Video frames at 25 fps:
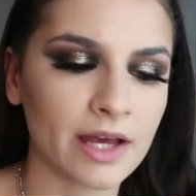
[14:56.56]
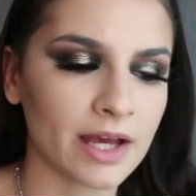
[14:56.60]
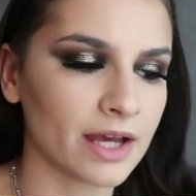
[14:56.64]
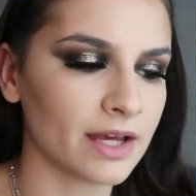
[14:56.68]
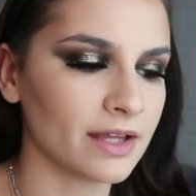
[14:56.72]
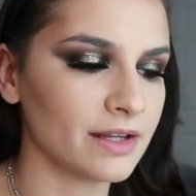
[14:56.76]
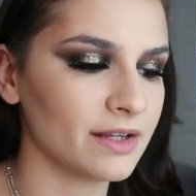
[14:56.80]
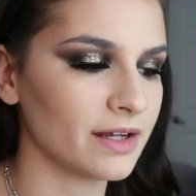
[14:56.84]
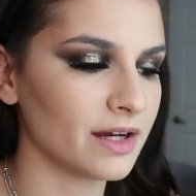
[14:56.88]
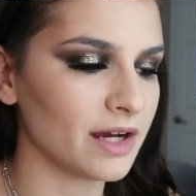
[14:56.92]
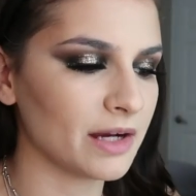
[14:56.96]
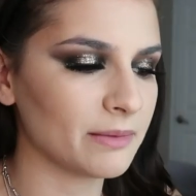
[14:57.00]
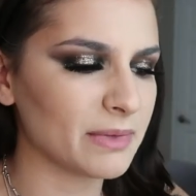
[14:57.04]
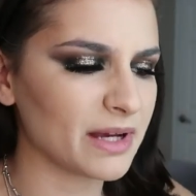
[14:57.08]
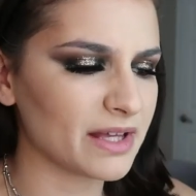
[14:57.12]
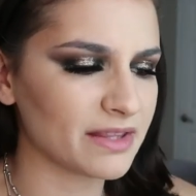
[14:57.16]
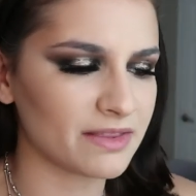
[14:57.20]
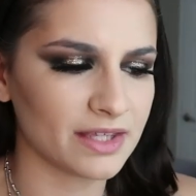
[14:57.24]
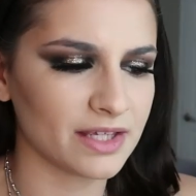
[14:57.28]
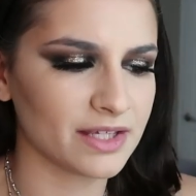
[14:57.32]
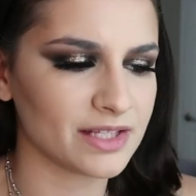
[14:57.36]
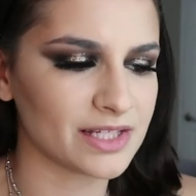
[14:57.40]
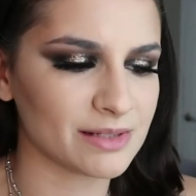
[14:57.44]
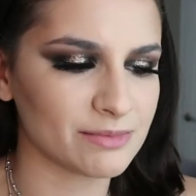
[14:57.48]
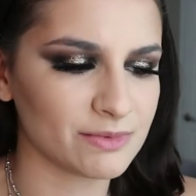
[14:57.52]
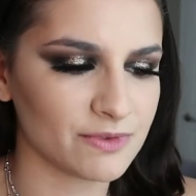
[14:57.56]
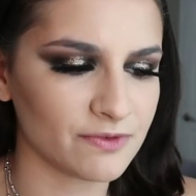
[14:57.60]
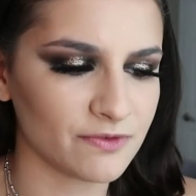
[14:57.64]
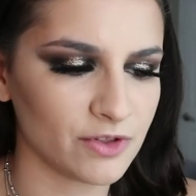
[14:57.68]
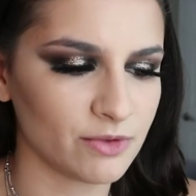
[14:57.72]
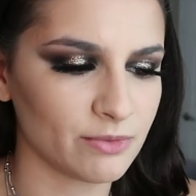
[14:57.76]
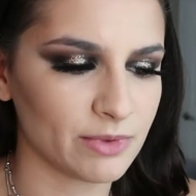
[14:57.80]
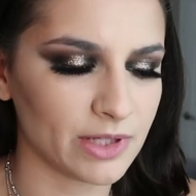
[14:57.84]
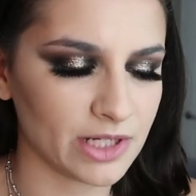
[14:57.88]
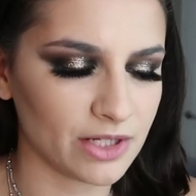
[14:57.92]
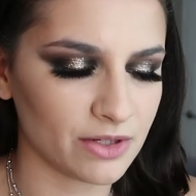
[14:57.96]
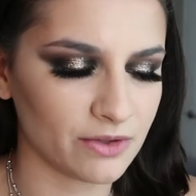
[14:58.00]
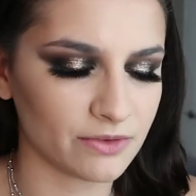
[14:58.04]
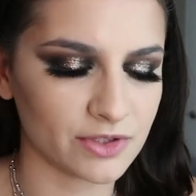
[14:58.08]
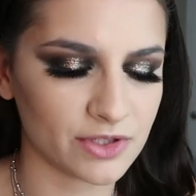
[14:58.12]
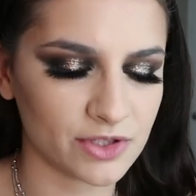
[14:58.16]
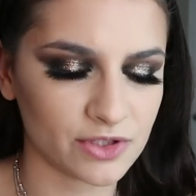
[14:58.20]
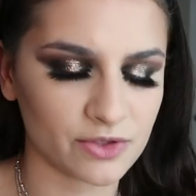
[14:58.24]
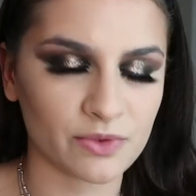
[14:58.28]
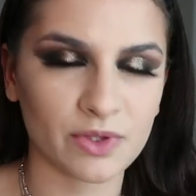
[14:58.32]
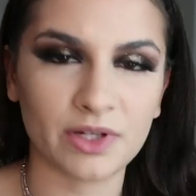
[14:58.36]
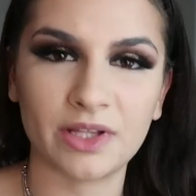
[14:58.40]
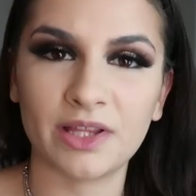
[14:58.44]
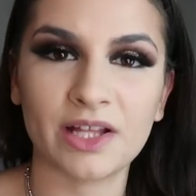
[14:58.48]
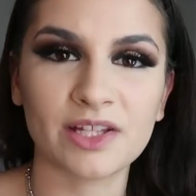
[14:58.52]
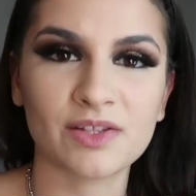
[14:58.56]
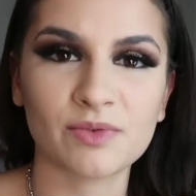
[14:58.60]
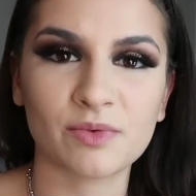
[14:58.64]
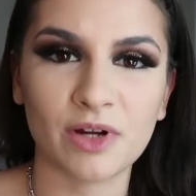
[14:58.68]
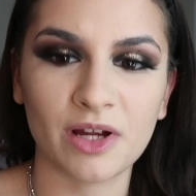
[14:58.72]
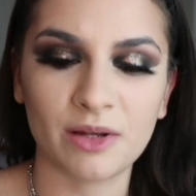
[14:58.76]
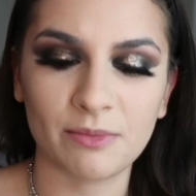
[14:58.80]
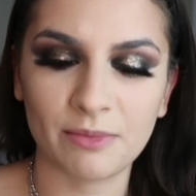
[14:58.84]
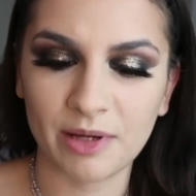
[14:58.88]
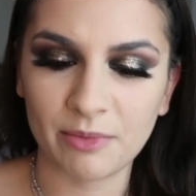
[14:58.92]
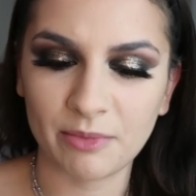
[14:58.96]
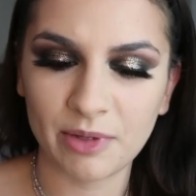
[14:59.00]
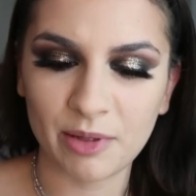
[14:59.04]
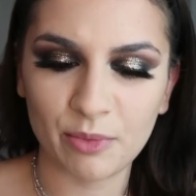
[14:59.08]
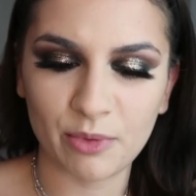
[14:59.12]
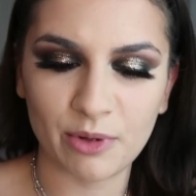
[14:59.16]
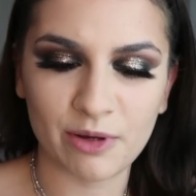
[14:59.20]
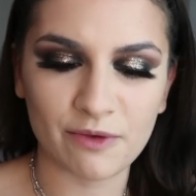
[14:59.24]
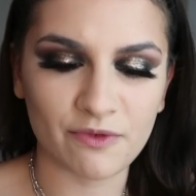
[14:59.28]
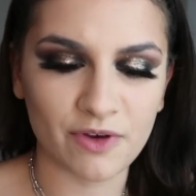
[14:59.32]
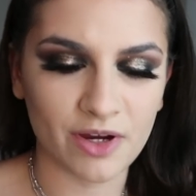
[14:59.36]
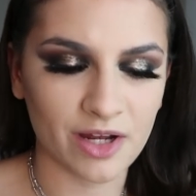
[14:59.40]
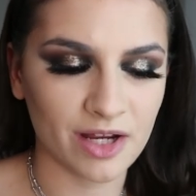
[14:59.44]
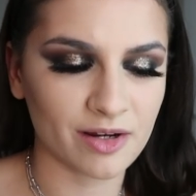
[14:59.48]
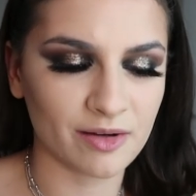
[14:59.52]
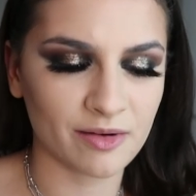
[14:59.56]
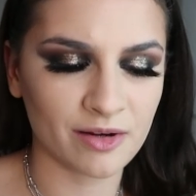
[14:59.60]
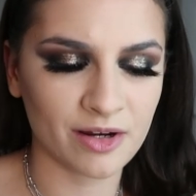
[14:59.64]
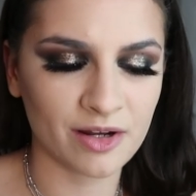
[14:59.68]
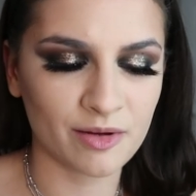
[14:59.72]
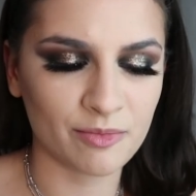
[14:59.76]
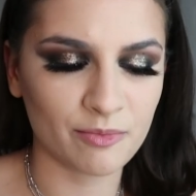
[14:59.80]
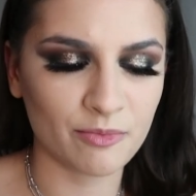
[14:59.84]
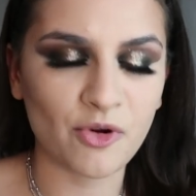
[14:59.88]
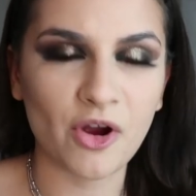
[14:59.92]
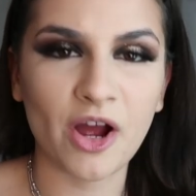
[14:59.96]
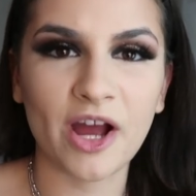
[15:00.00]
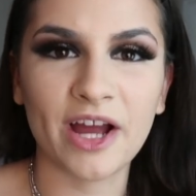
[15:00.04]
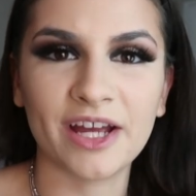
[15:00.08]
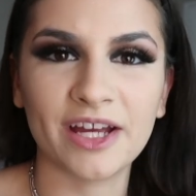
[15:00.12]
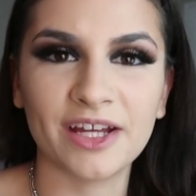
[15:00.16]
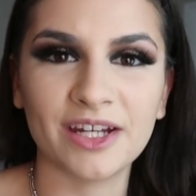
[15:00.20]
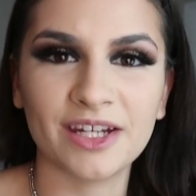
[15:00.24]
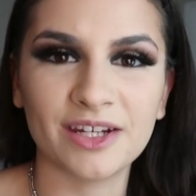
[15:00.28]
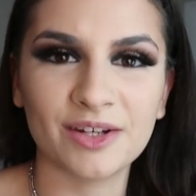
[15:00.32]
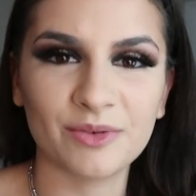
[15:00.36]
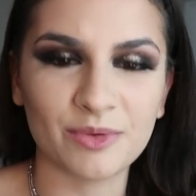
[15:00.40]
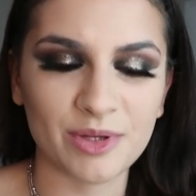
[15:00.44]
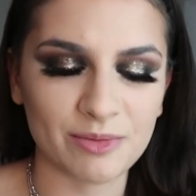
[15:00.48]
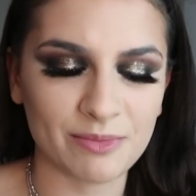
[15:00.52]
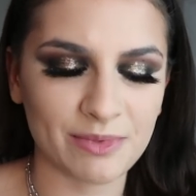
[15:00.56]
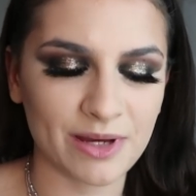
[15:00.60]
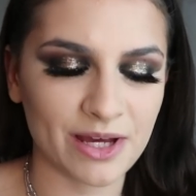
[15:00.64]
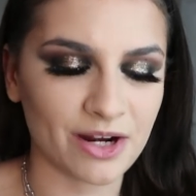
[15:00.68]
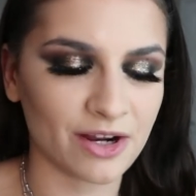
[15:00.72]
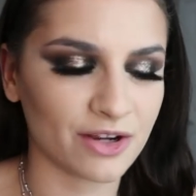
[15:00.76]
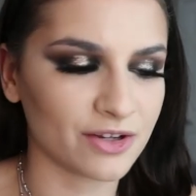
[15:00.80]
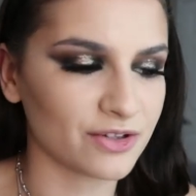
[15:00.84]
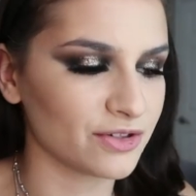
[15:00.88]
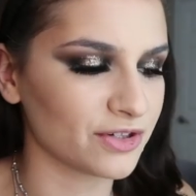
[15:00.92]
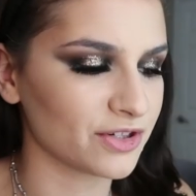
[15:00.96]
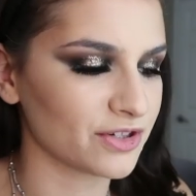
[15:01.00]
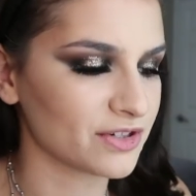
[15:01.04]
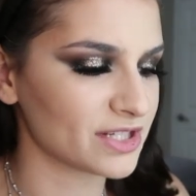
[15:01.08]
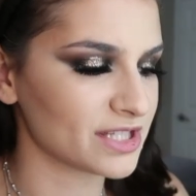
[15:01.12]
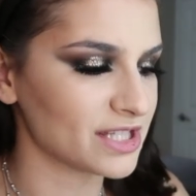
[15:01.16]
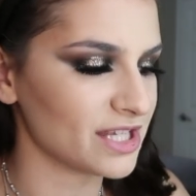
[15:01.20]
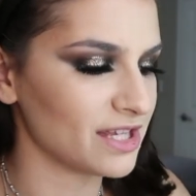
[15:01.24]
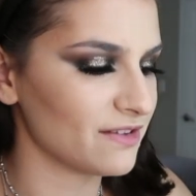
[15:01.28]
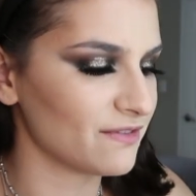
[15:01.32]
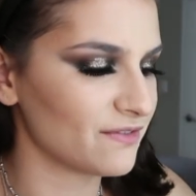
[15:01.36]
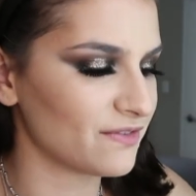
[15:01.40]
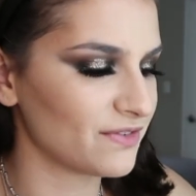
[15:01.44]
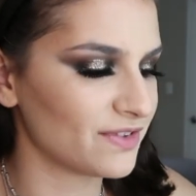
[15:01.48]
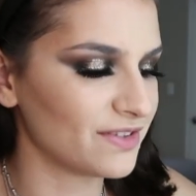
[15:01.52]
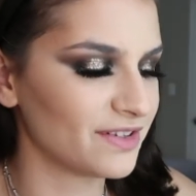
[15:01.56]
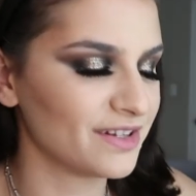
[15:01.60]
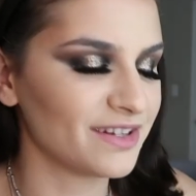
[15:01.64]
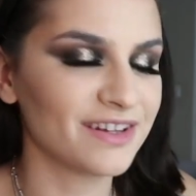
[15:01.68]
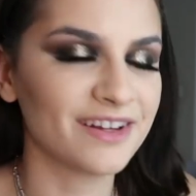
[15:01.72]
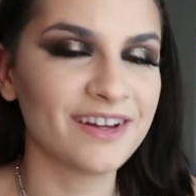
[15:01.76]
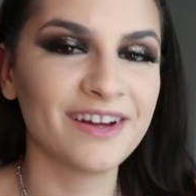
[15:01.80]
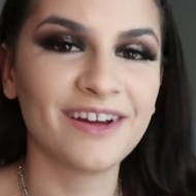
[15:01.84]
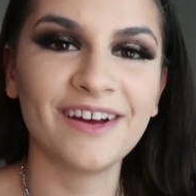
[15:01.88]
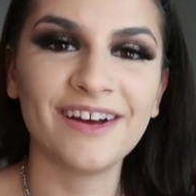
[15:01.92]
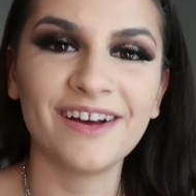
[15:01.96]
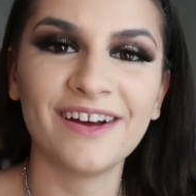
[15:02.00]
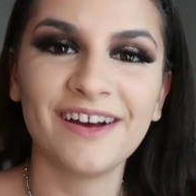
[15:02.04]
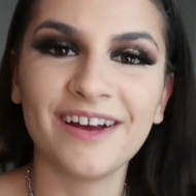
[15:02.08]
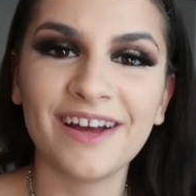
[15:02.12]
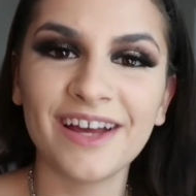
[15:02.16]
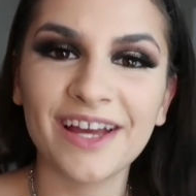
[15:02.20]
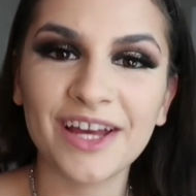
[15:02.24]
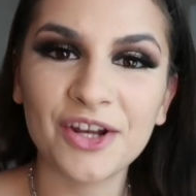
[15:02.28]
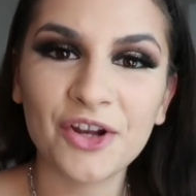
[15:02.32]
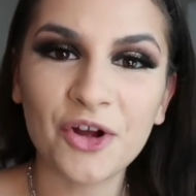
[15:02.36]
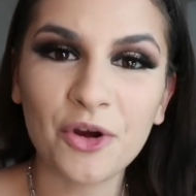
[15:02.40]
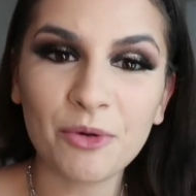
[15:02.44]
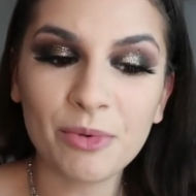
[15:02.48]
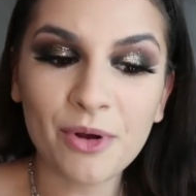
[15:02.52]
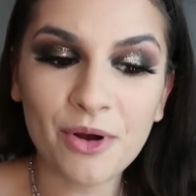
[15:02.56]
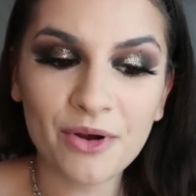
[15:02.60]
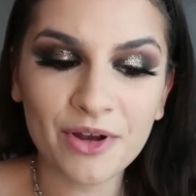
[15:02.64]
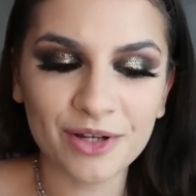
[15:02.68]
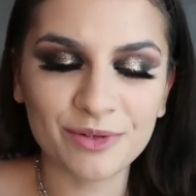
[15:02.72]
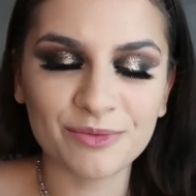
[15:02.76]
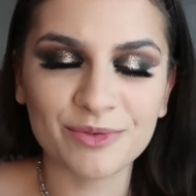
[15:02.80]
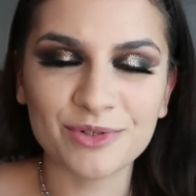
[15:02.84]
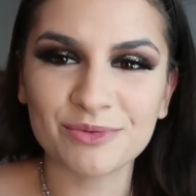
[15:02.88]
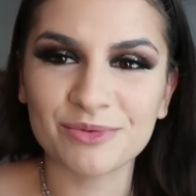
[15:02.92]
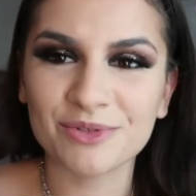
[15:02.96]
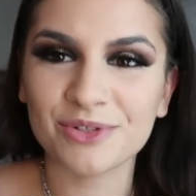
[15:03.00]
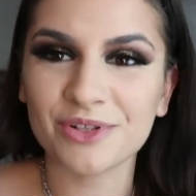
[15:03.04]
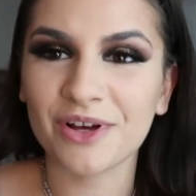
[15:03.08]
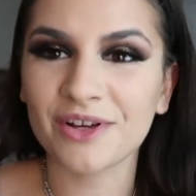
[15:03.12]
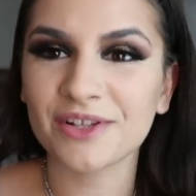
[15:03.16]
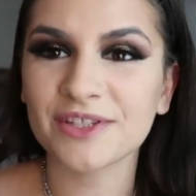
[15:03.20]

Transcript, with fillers: And um, I think some of you might know the story. That's where I met my boyfriend, Brian. We met on New Year's Eve. in Hoboken, which was